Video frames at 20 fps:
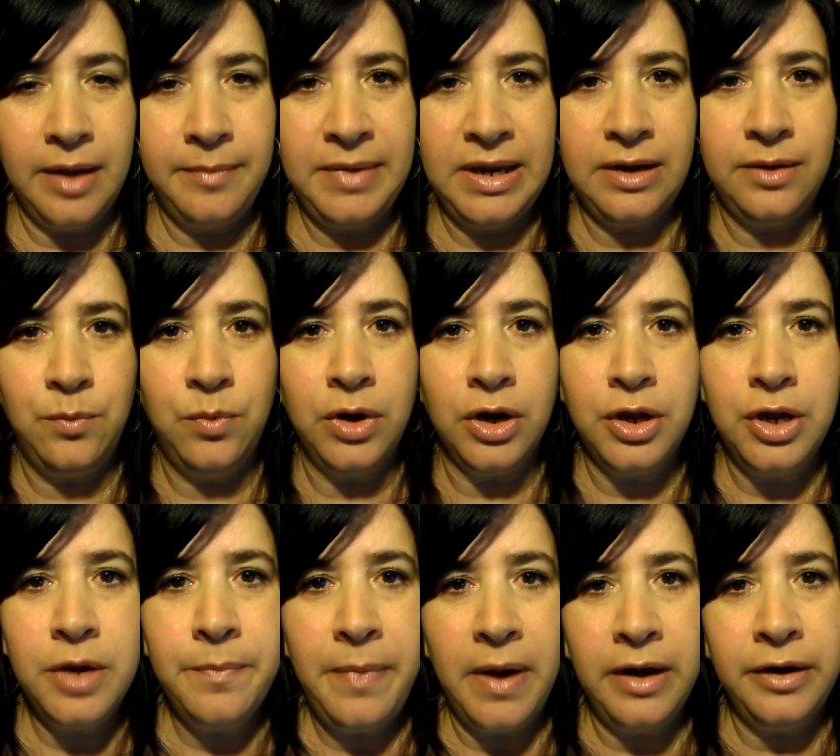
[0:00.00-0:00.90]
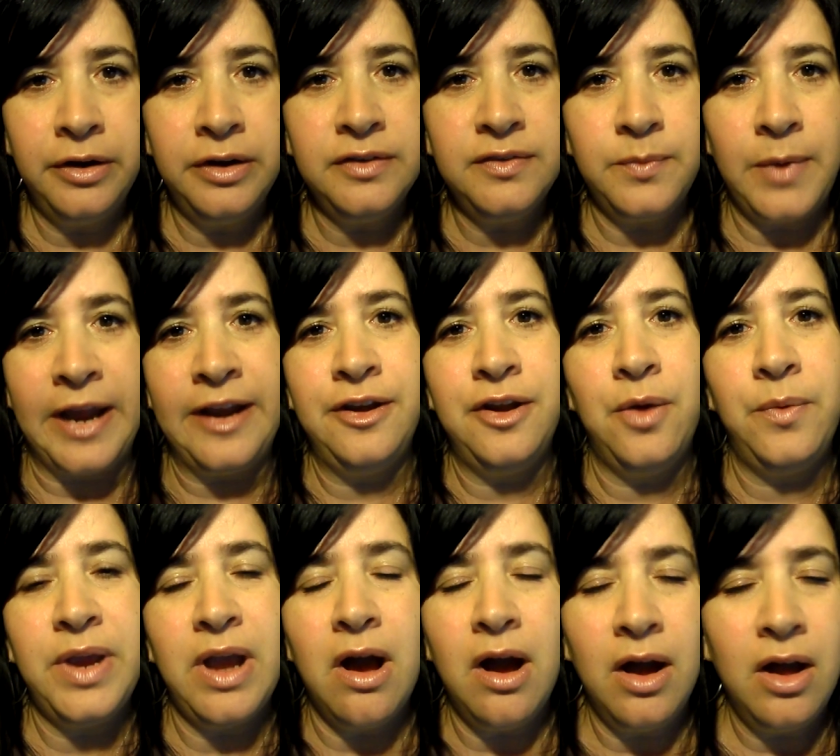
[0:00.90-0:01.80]
I mean, we're couponers. I know
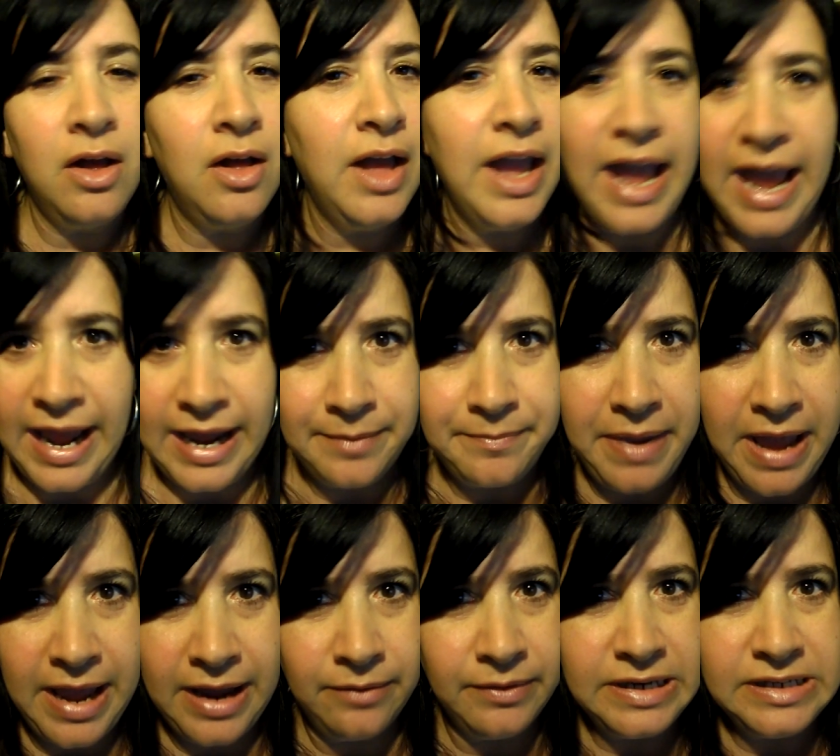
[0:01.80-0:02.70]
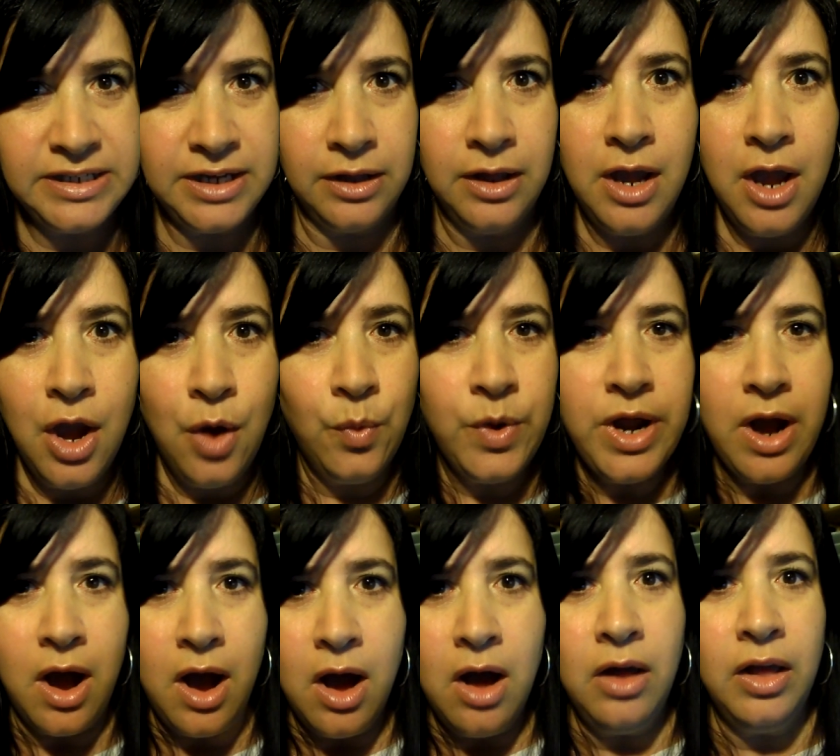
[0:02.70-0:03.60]
we all hate paying retail. We
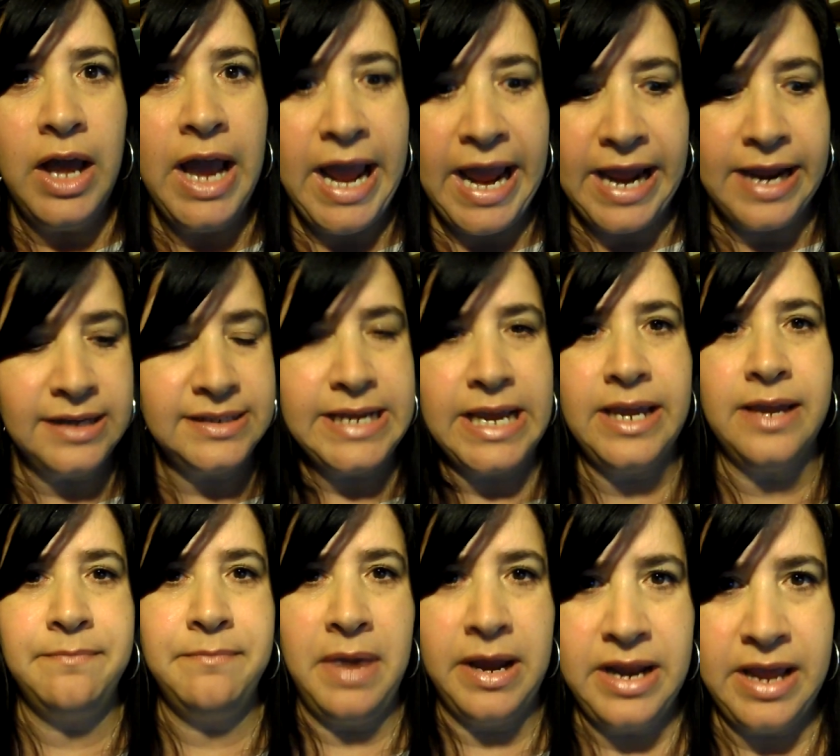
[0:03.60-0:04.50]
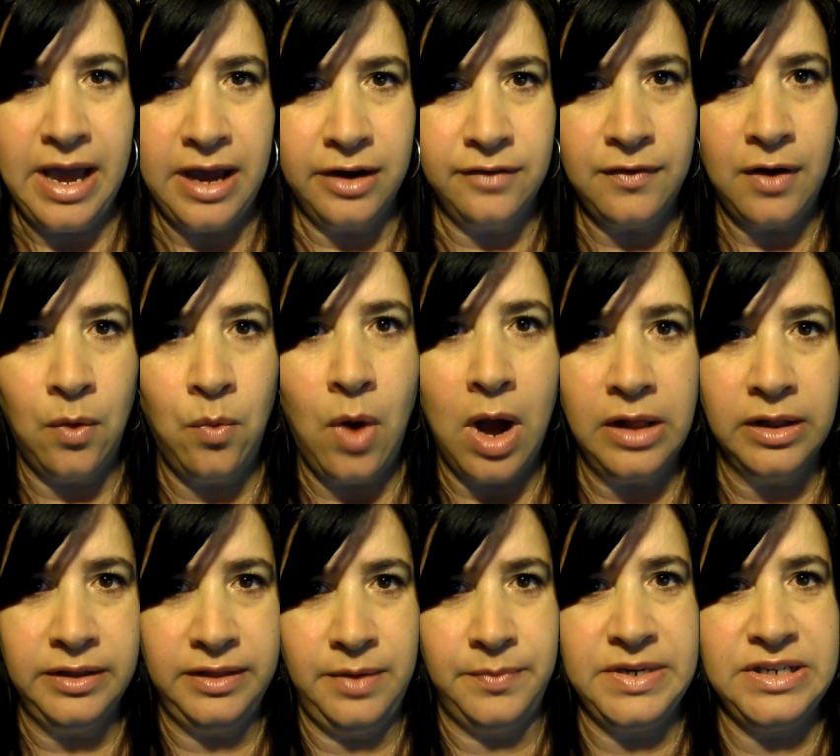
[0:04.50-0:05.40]
all hate taking money out of our
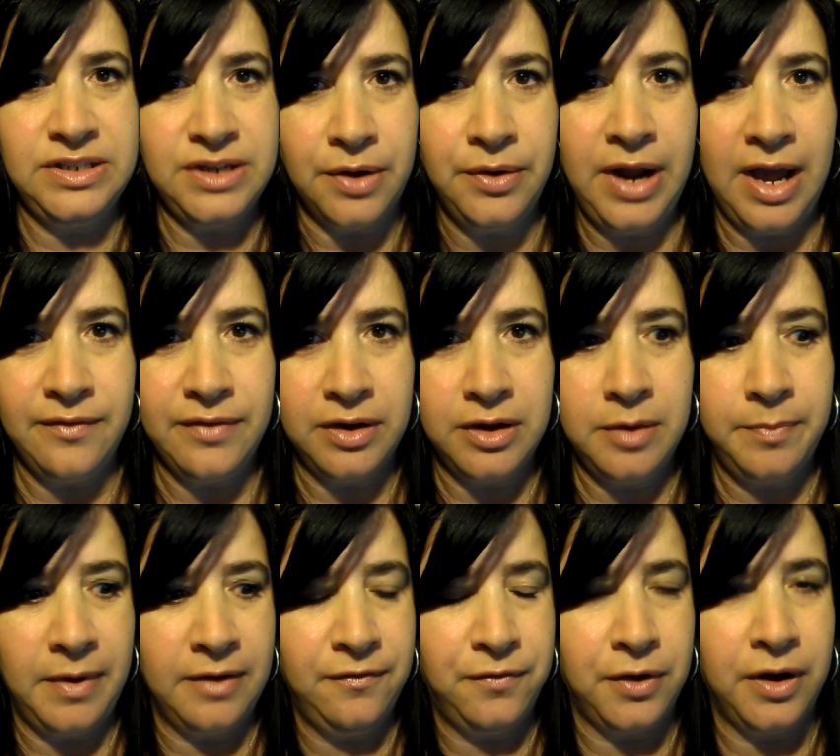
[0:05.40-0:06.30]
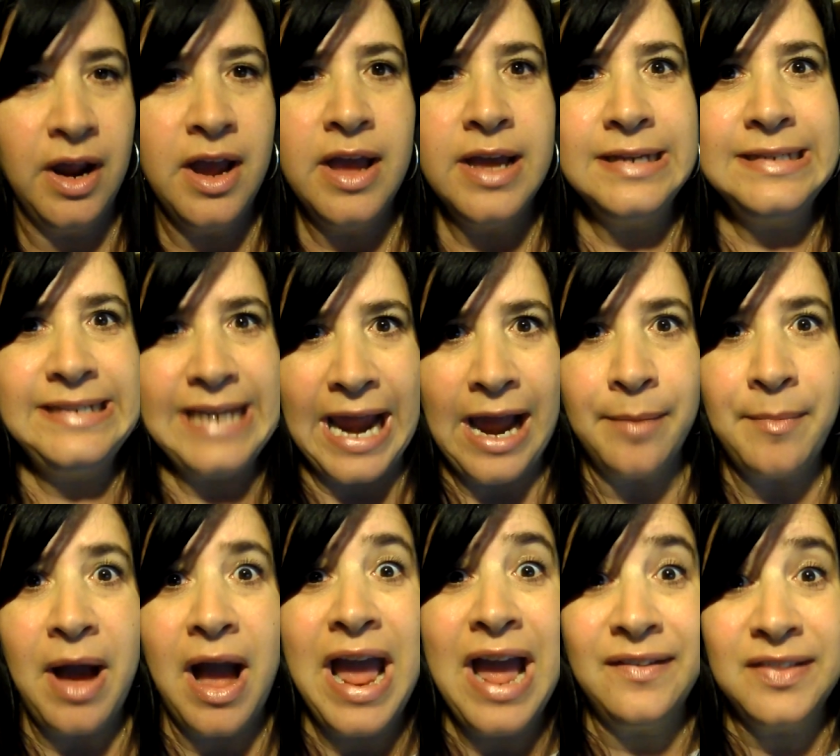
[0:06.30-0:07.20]
wallet that we don't have a coupon for.
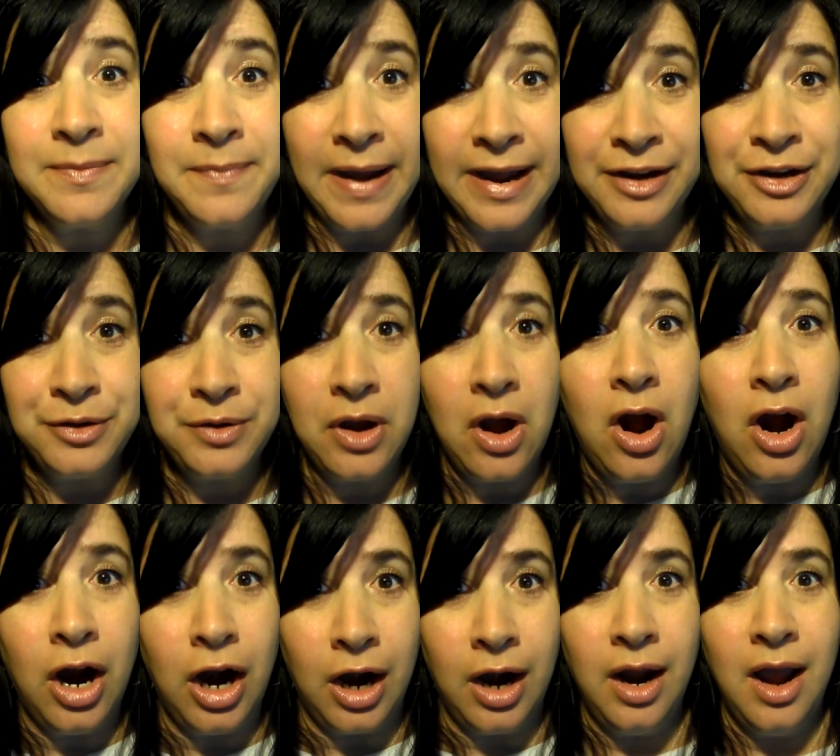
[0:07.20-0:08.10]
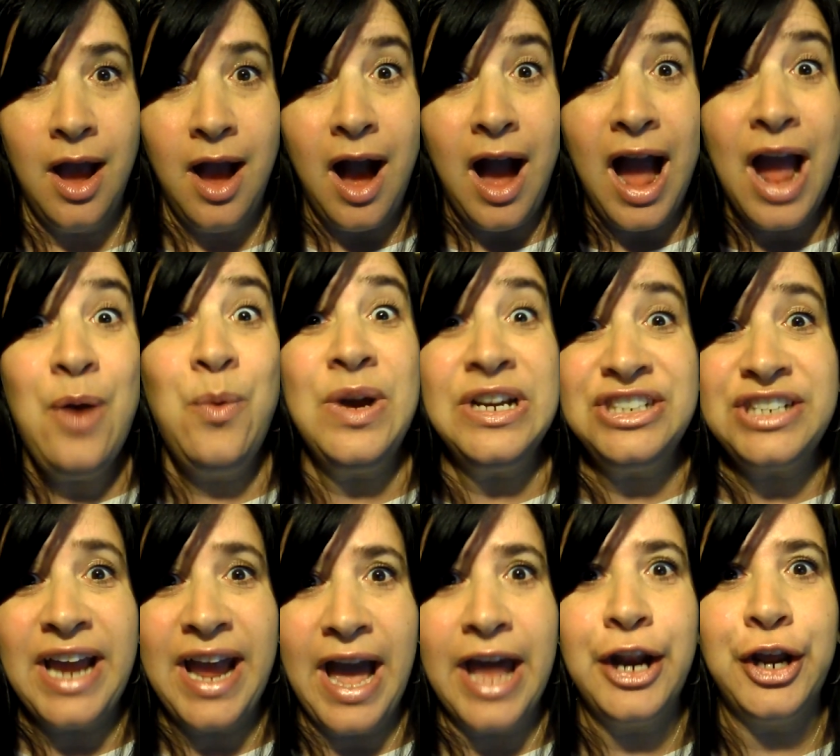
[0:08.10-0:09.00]
Damn, I had to buy a new car. I
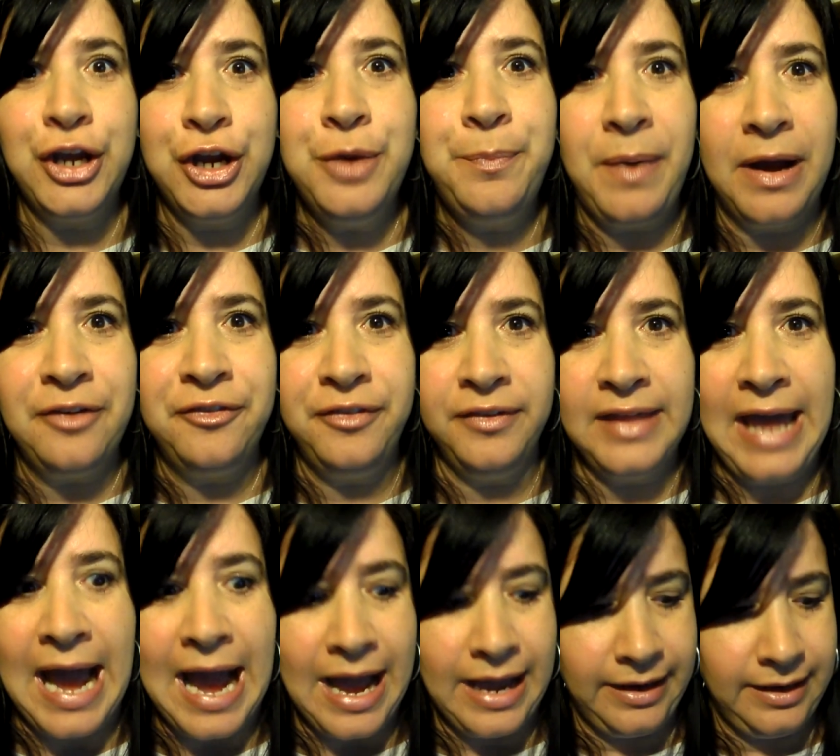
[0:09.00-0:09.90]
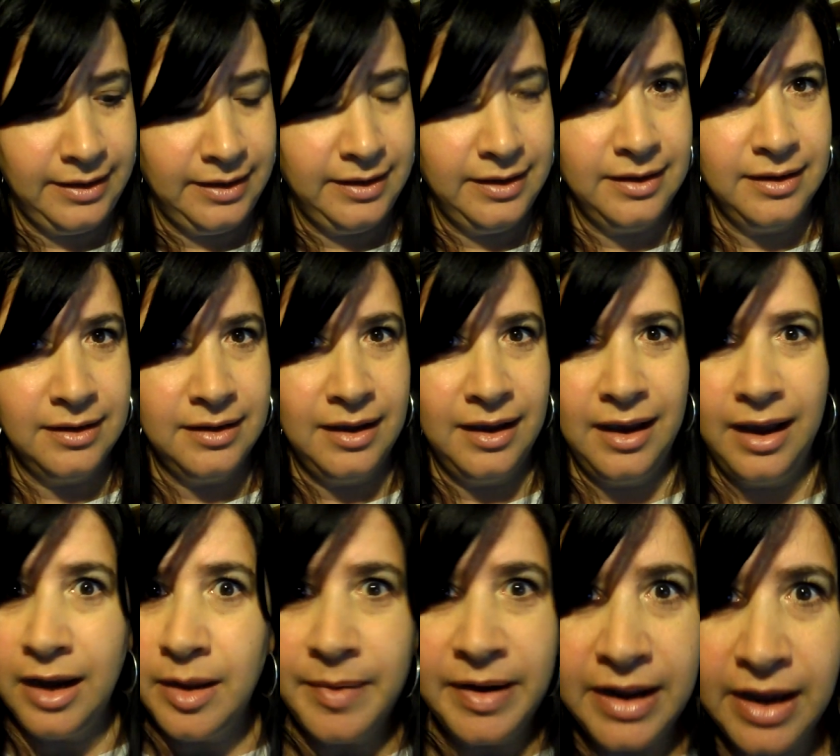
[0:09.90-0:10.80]
wish I had a coupon for that.
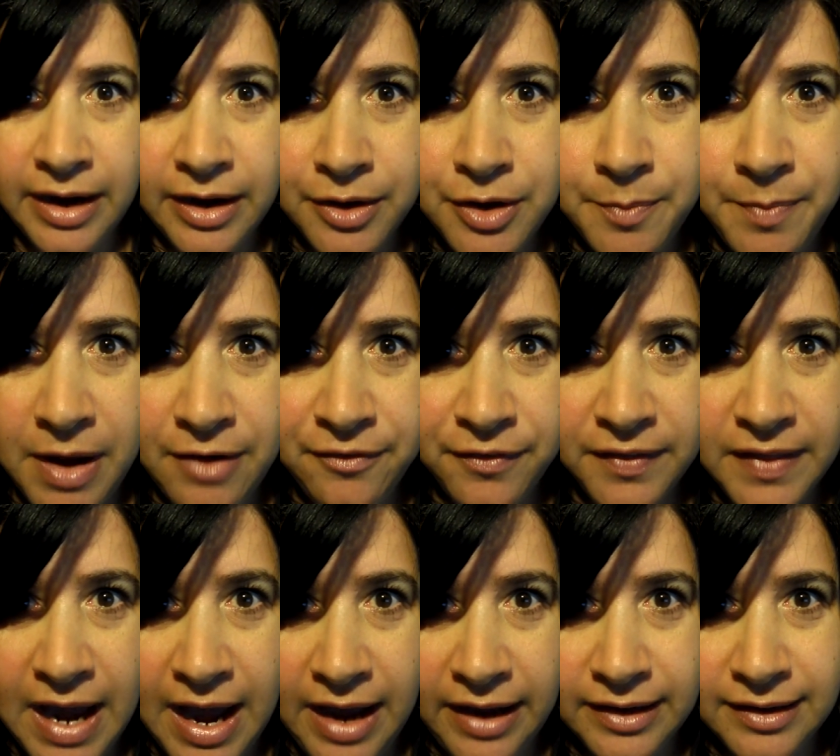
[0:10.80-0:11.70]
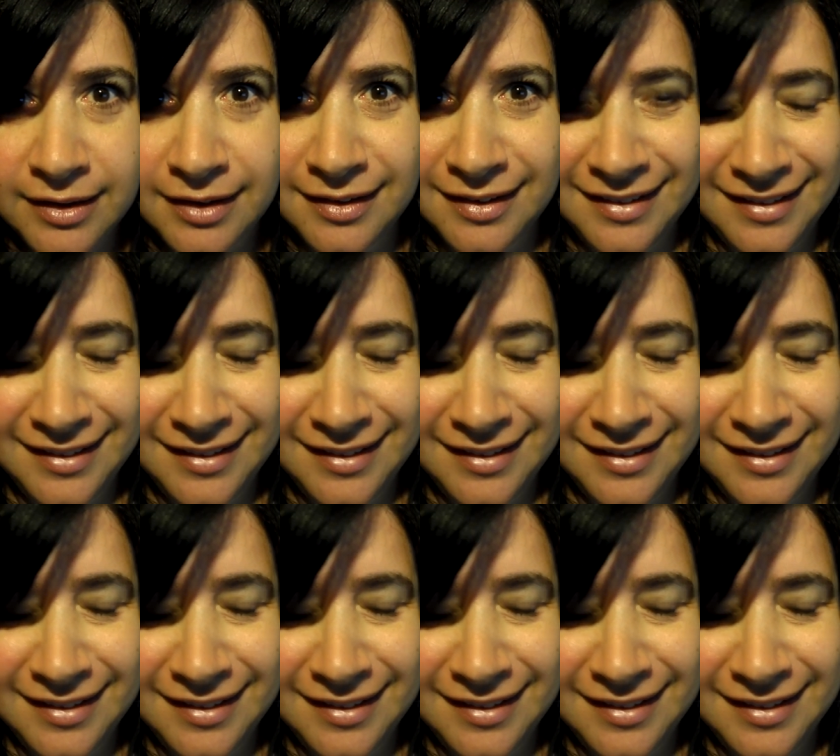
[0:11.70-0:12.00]
Anybody got a coupon for that?